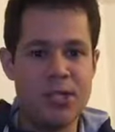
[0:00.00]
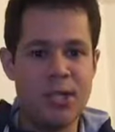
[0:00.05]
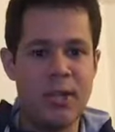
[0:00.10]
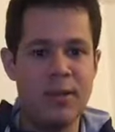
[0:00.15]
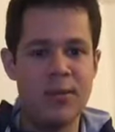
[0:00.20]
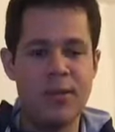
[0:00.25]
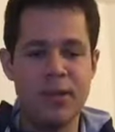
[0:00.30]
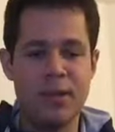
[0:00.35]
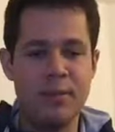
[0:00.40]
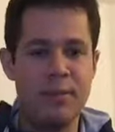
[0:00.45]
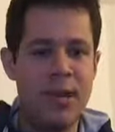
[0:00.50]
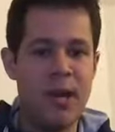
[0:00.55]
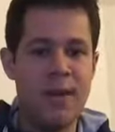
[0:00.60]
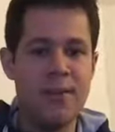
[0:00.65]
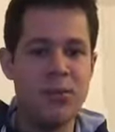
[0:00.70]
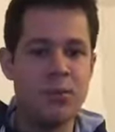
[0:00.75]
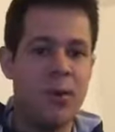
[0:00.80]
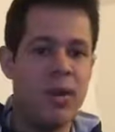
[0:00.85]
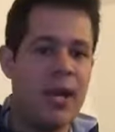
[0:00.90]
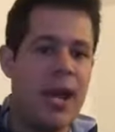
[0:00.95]
I'm going to compare them
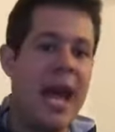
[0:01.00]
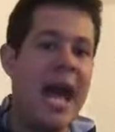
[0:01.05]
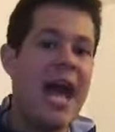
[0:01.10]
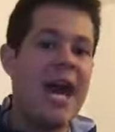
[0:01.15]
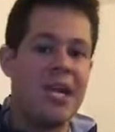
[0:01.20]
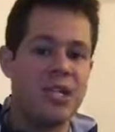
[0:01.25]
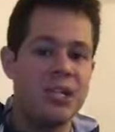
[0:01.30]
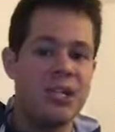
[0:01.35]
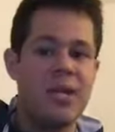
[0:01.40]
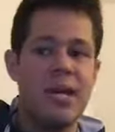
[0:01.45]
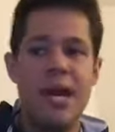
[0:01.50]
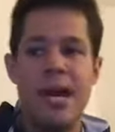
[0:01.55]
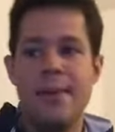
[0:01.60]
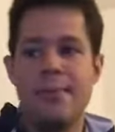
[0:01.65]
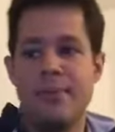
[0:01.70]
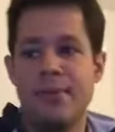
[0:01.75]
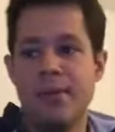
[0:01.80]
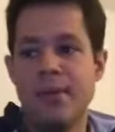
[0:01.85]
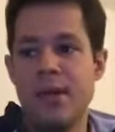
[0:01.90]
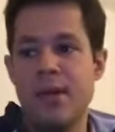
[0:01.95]
to what actually
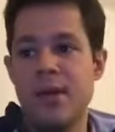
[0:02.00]
happened.